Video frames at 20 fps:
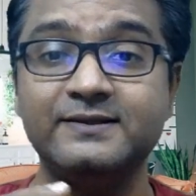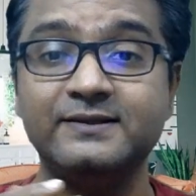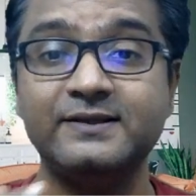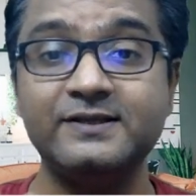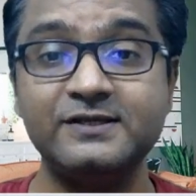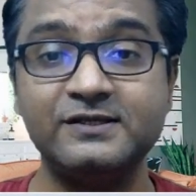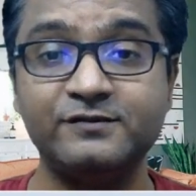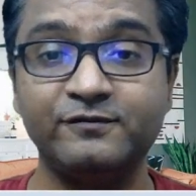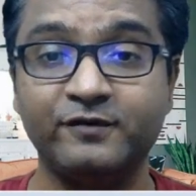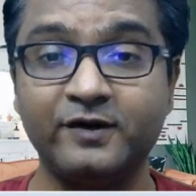
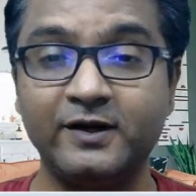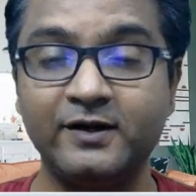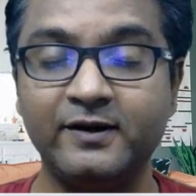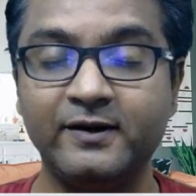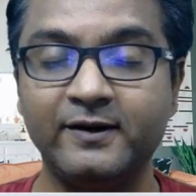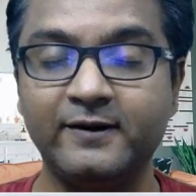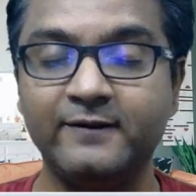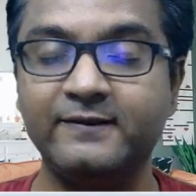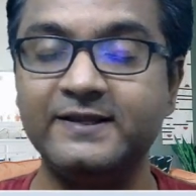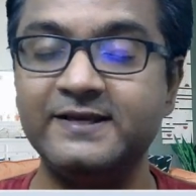this
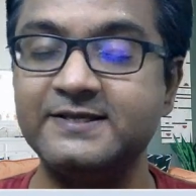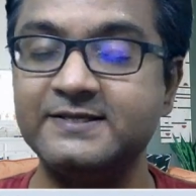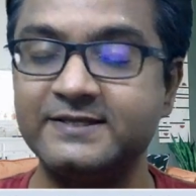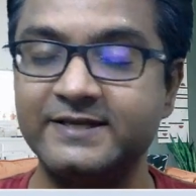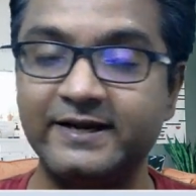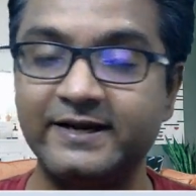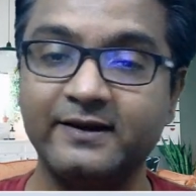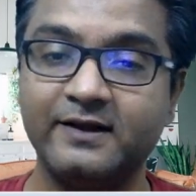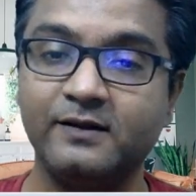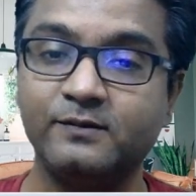fund, these
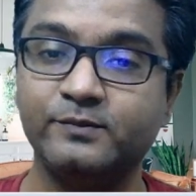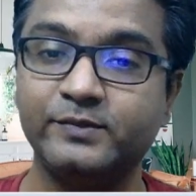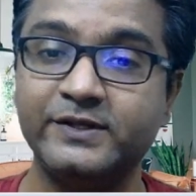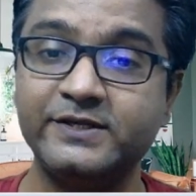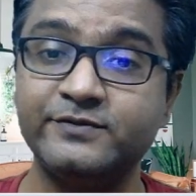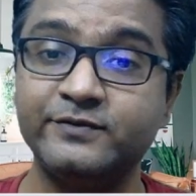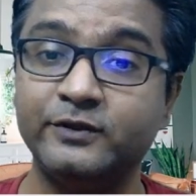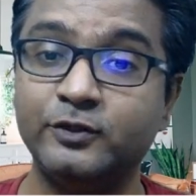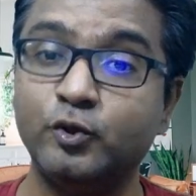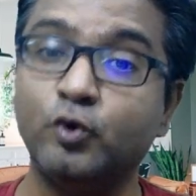10
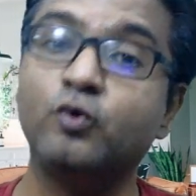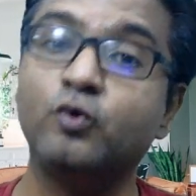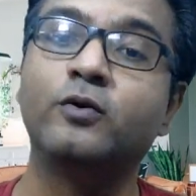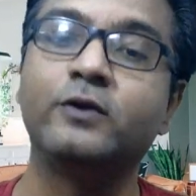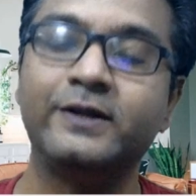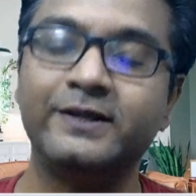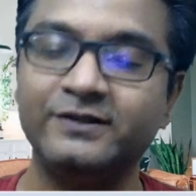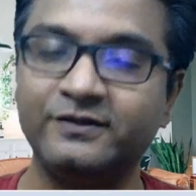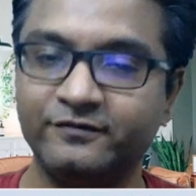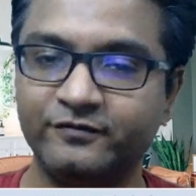companies will do
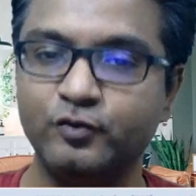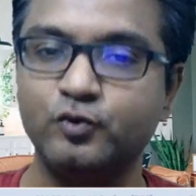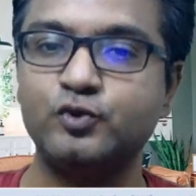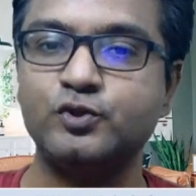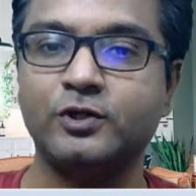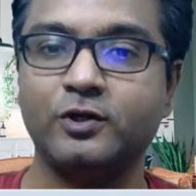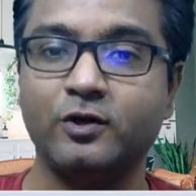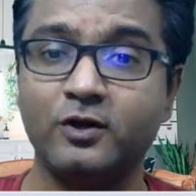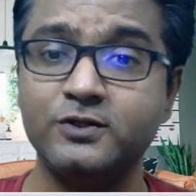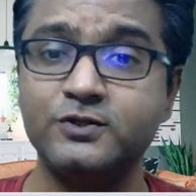good in the
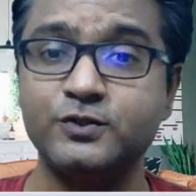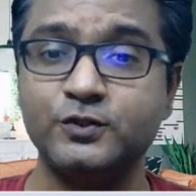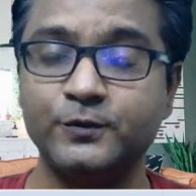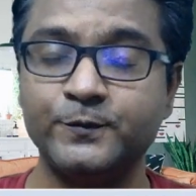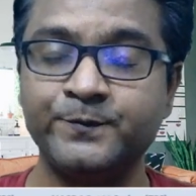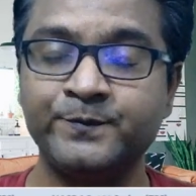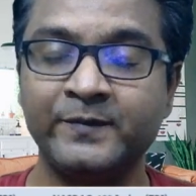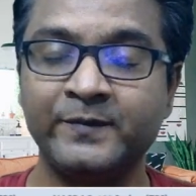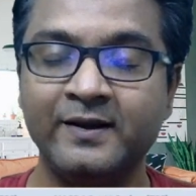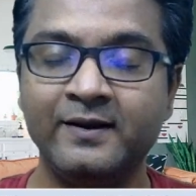future
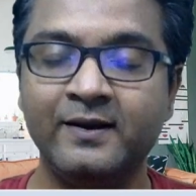also.